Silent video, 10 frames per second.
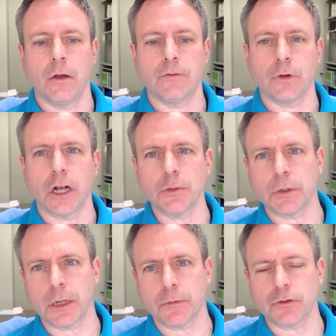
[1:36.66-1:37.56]
For
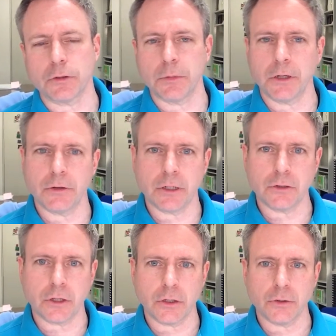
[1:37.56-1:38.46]
cosmochemistry and meteorite
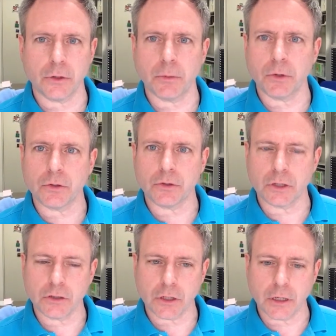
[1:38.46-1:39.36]
studies, Yorimoto
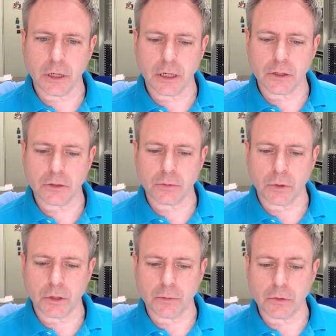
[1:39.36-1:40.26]
Sensei has
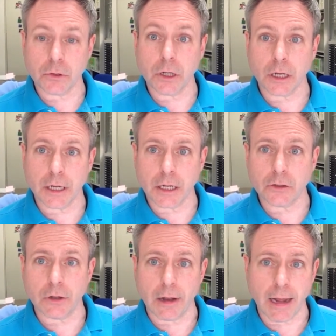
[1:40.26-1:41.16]
one of the most
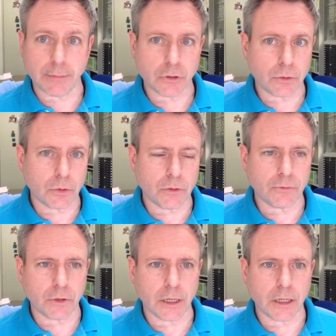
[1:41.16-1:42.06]
cutting-edge labs in the world
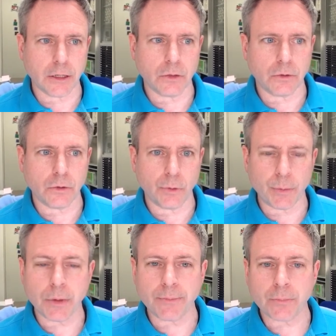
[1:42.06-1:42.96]
for analytical
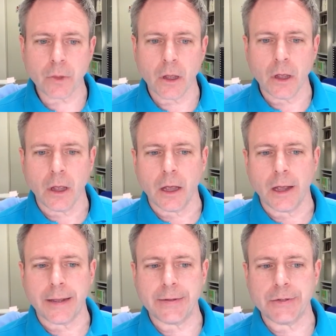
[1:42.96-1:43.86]
equipment,
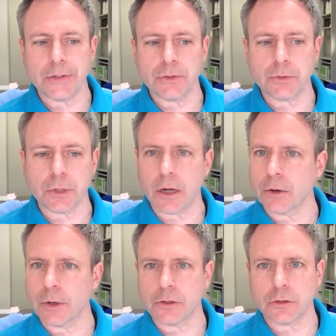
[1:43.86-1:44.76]
and is, without
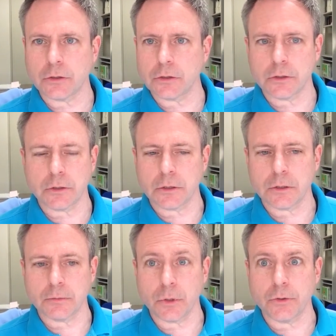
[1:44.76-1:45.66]
question,
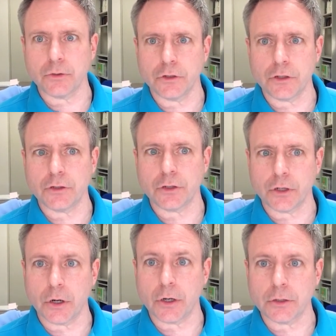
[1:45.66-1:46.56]
both a genius and
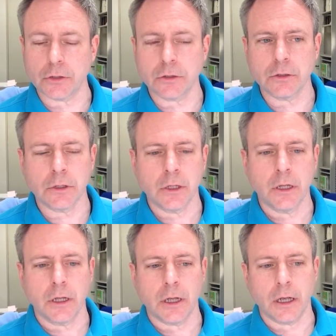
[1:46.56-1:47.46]
an artist.
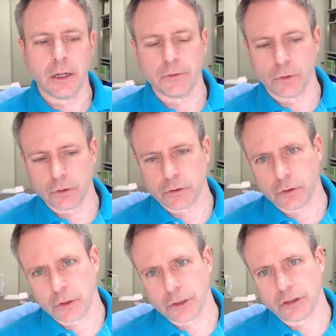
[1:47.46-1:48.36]
And of course,
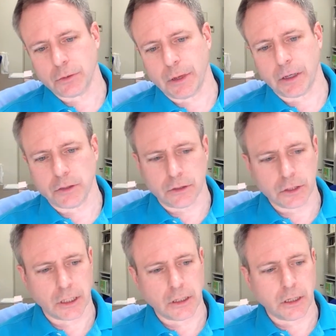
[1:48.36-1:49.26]
Shogo
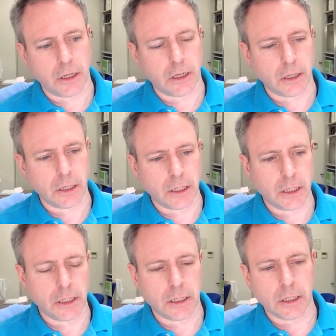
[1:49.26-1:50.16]
Tachibana-san,
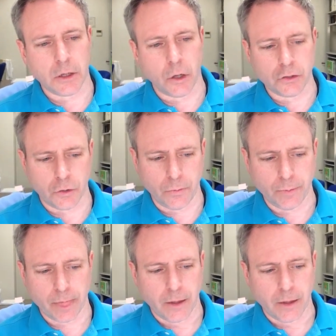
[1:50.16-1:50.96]
he also